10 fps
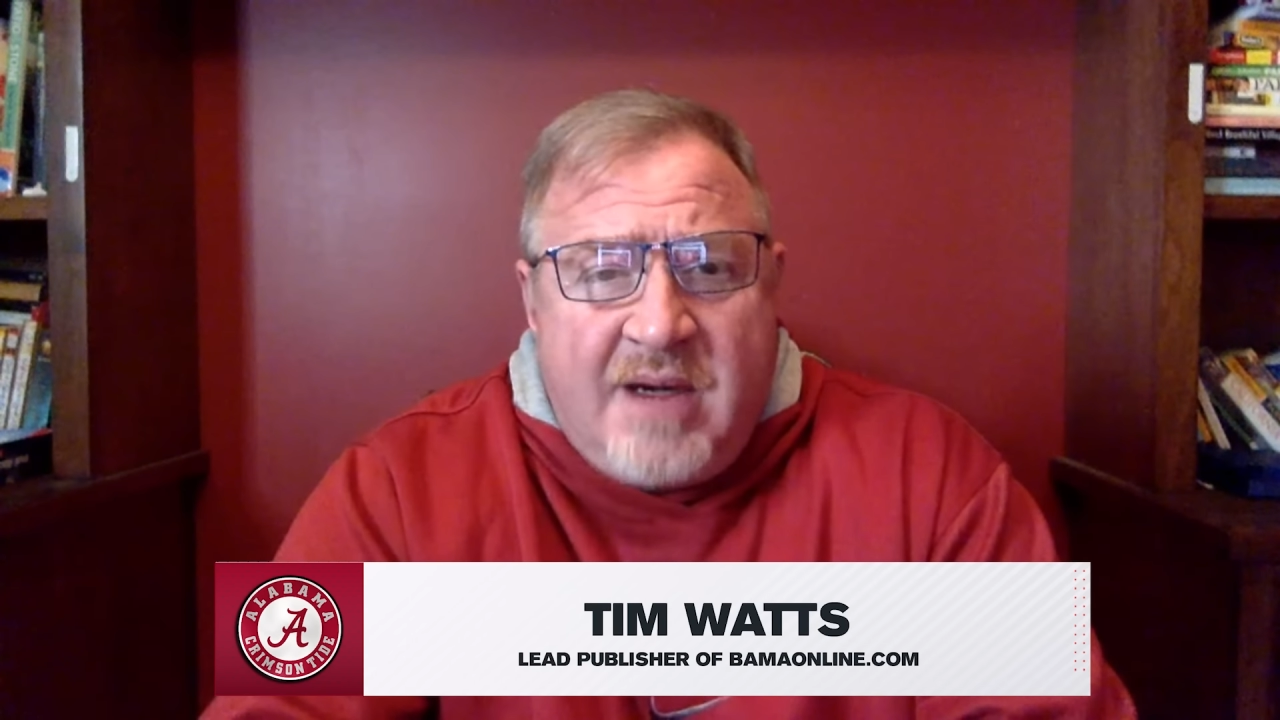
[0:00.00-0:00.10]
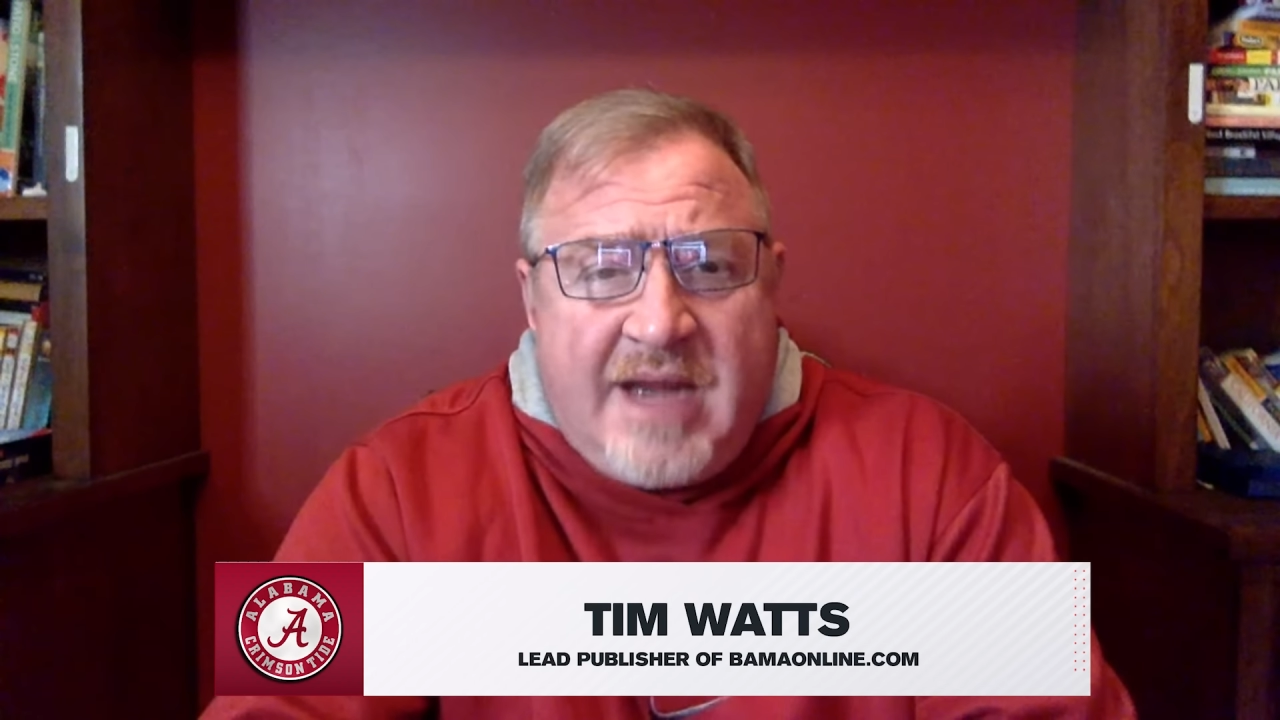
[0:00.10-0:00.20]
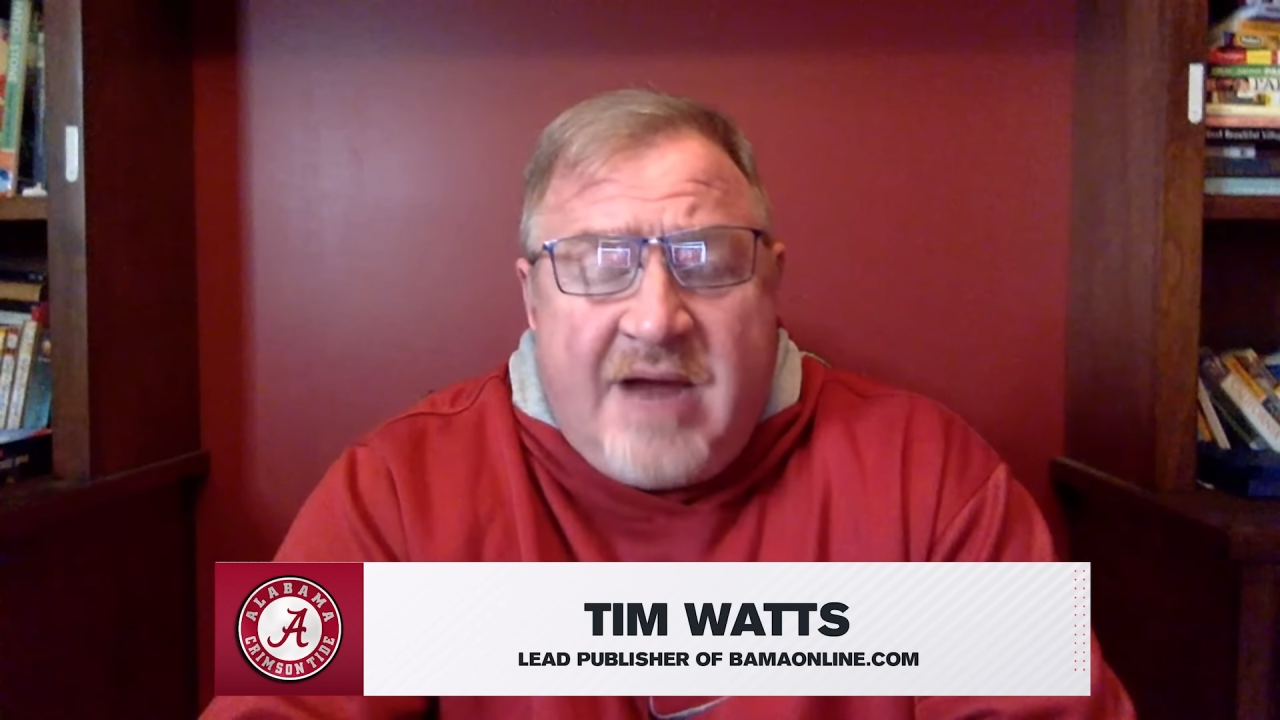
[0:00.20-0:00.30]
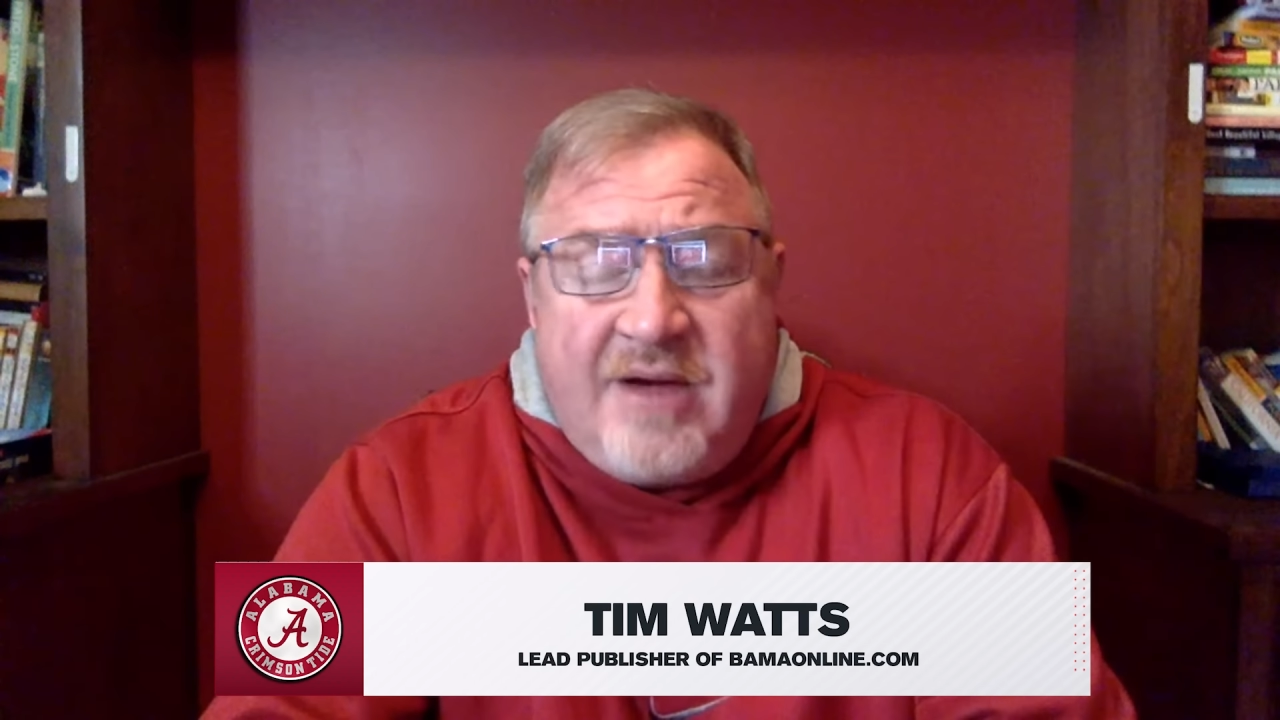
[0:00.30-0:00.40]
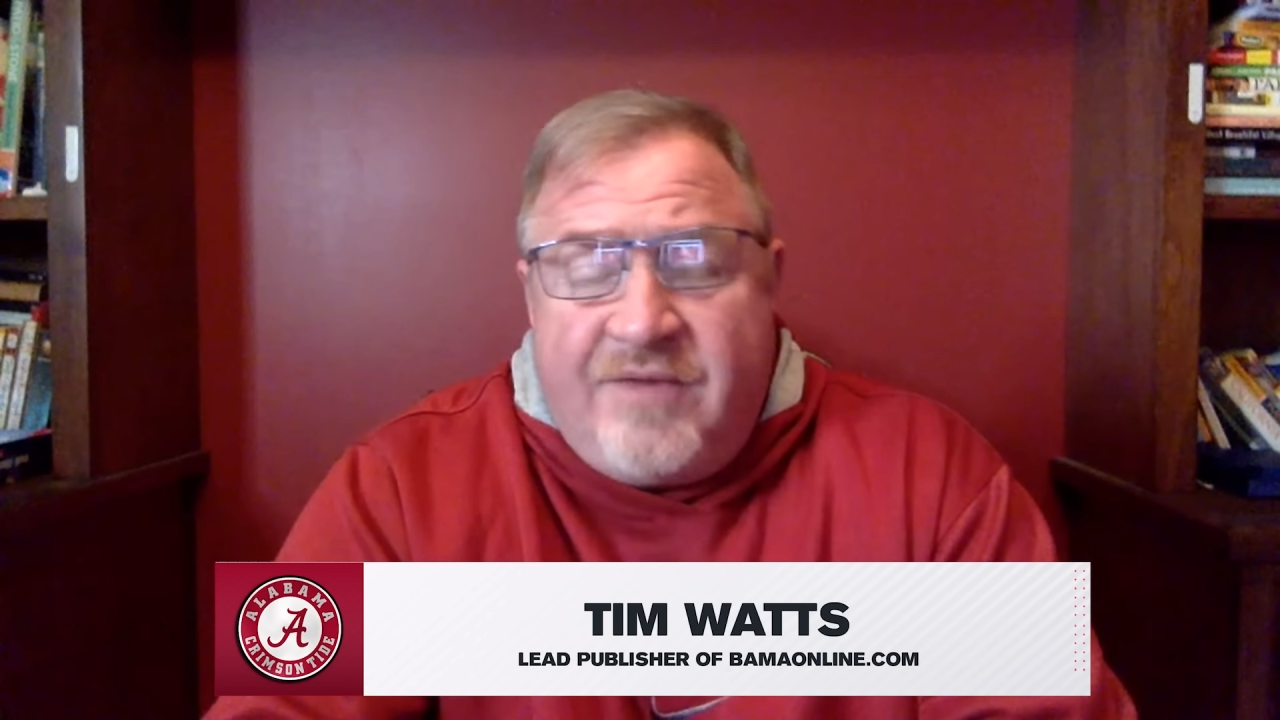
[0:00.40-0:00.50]

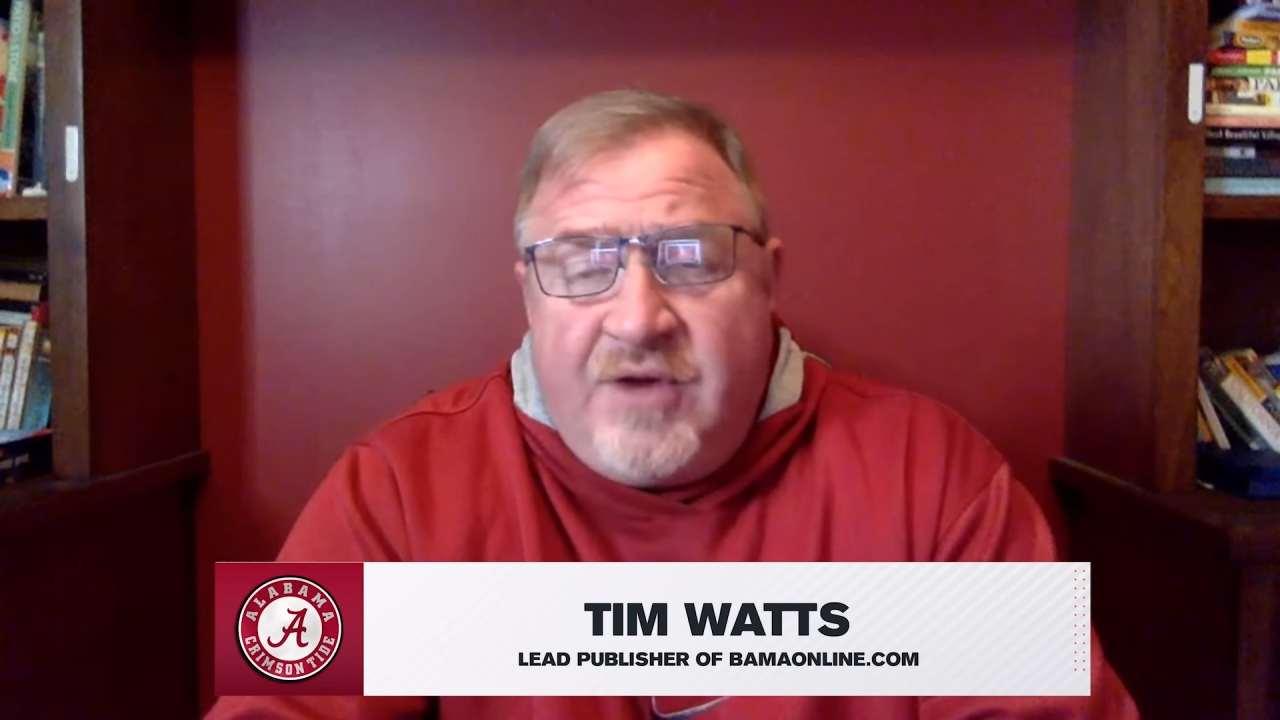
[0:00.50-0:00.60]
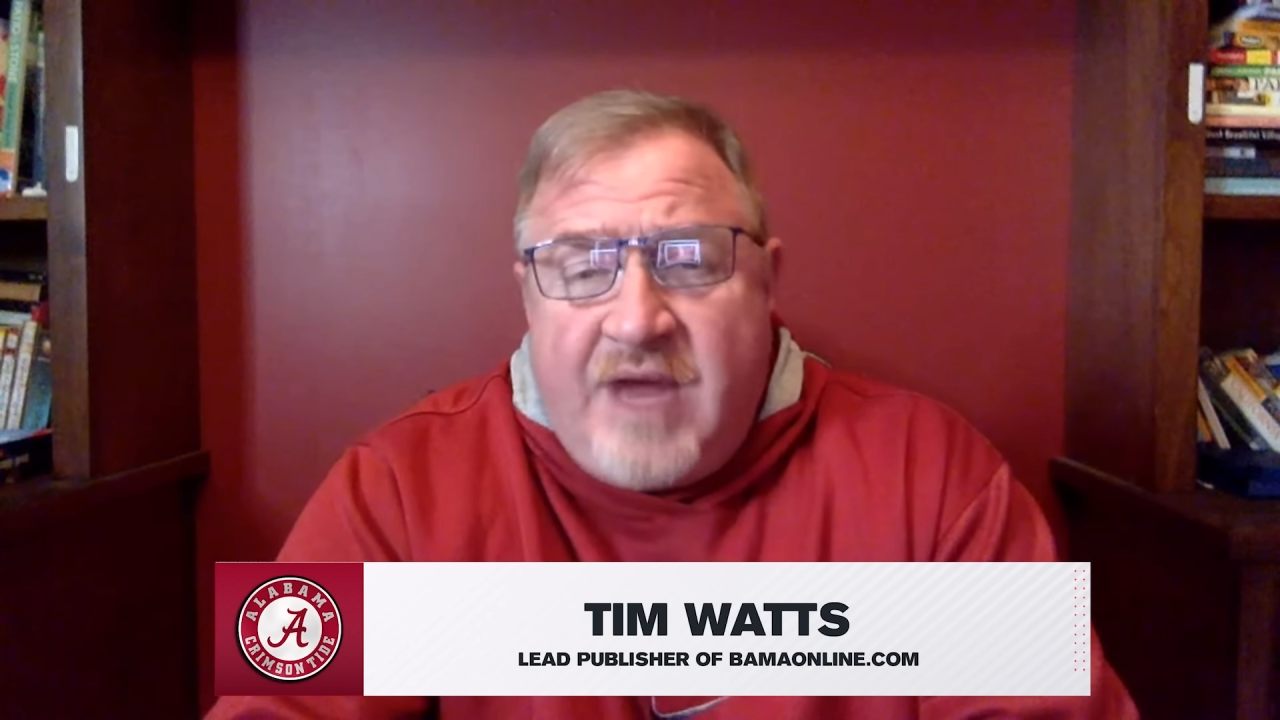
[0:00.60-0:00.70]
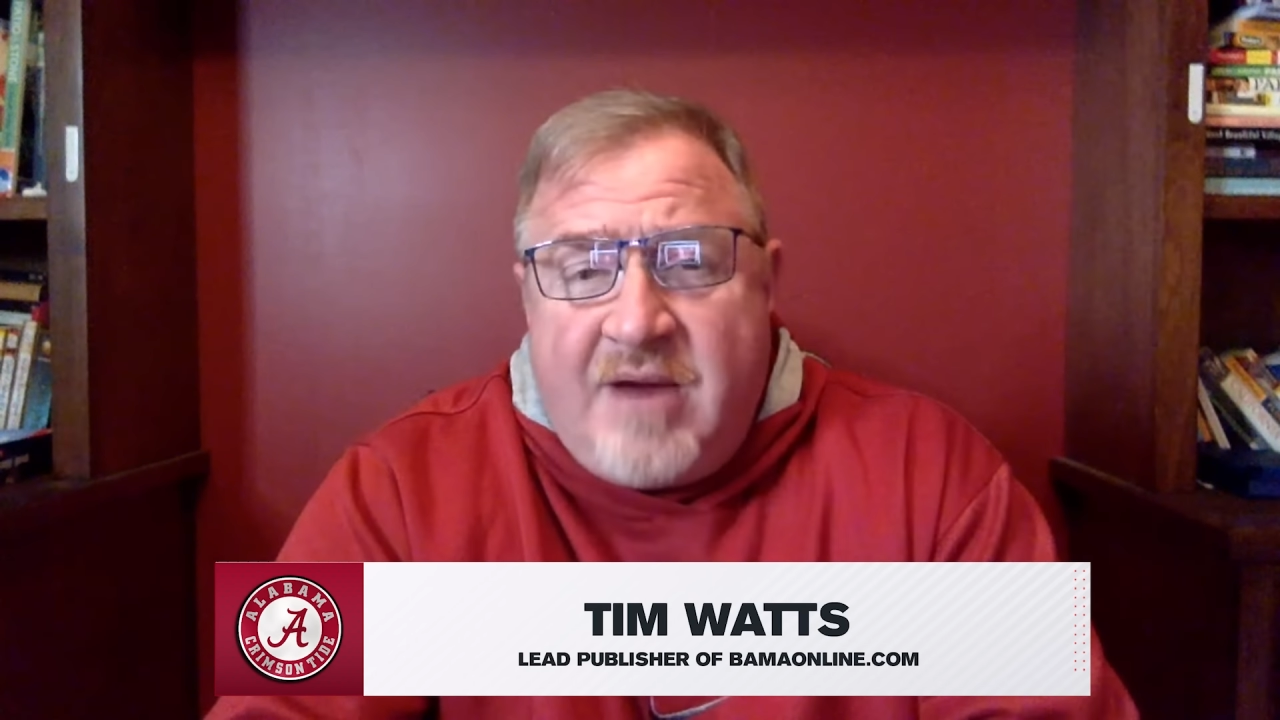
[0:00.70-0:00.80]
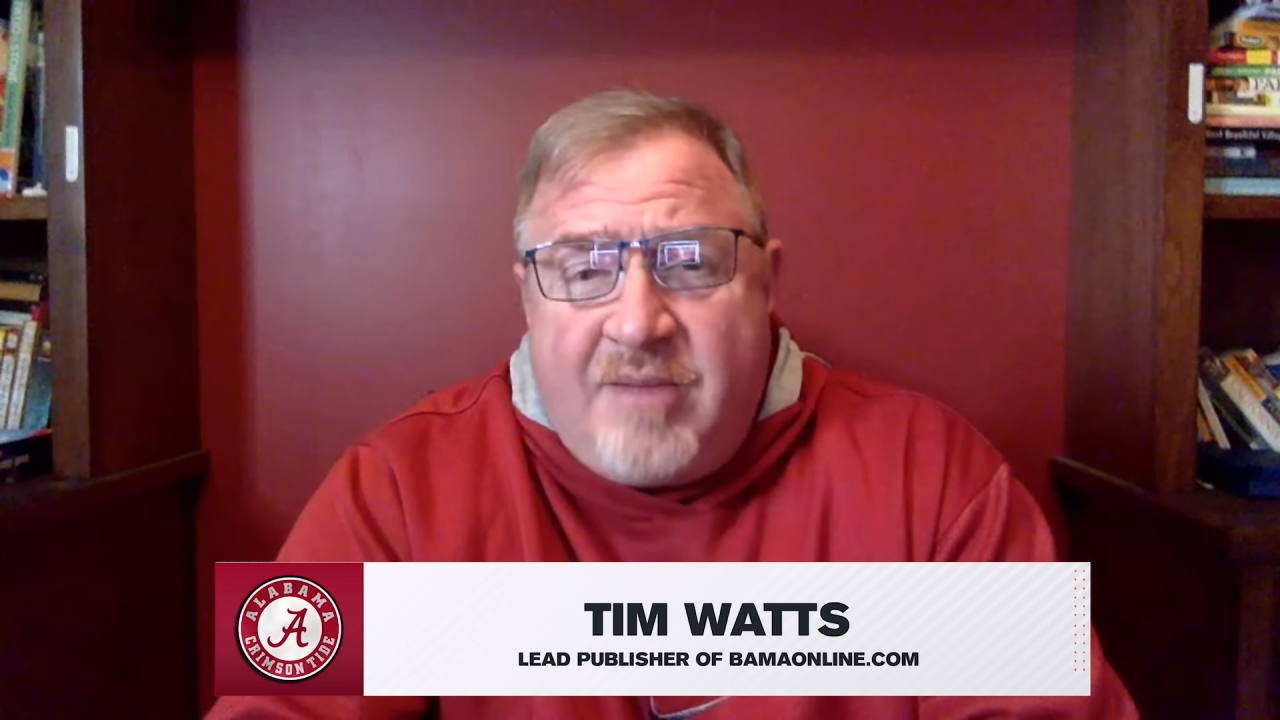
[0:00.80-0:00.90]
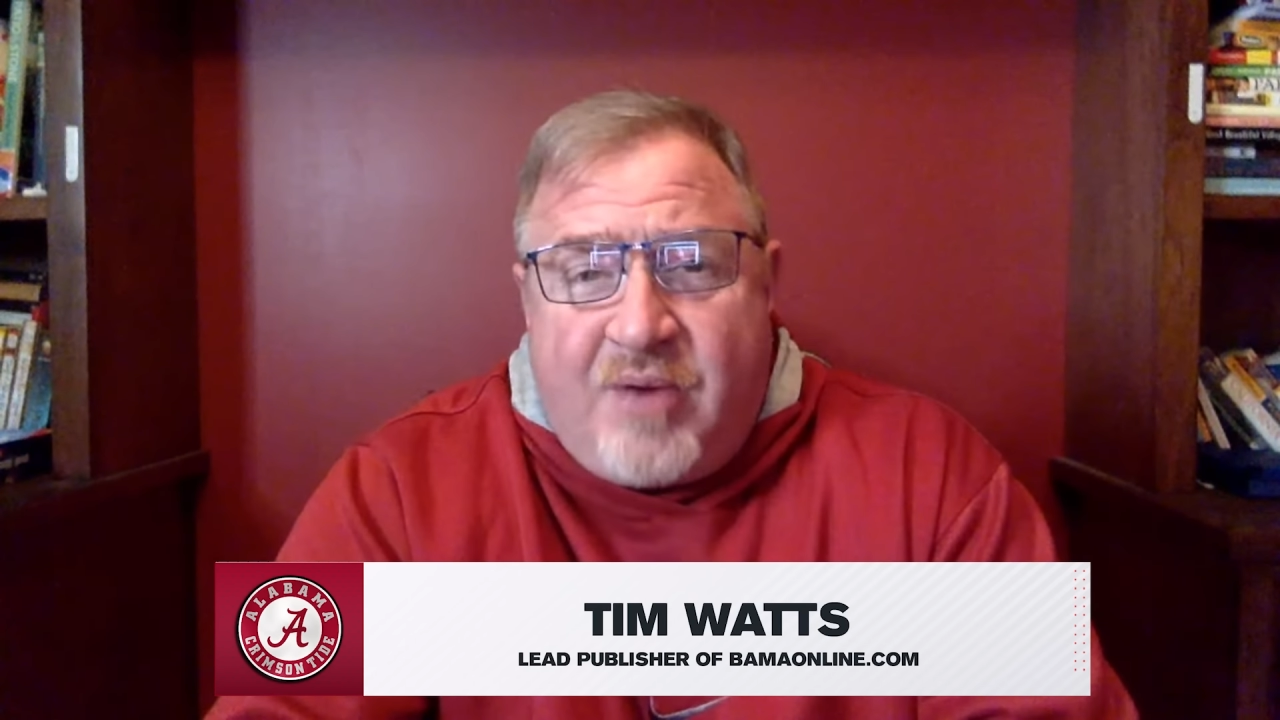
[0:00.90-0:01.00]
Counting, if you count